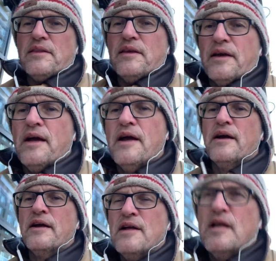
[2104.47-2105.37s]
thing.
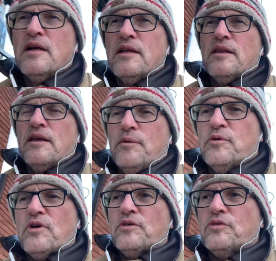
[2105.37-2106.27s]
It was
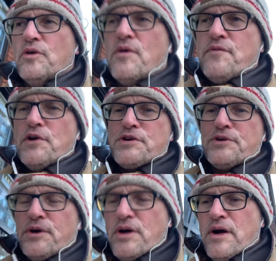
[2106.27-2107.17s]
also a
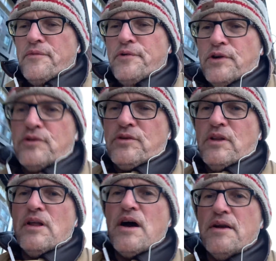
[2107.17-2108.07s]
virtual conference. There's a
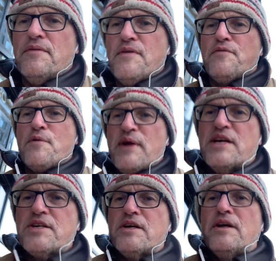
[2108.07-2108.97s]
lot of
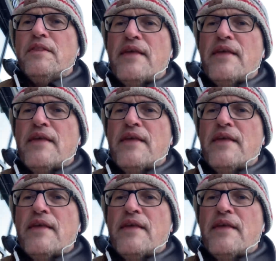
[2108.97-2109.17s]
information on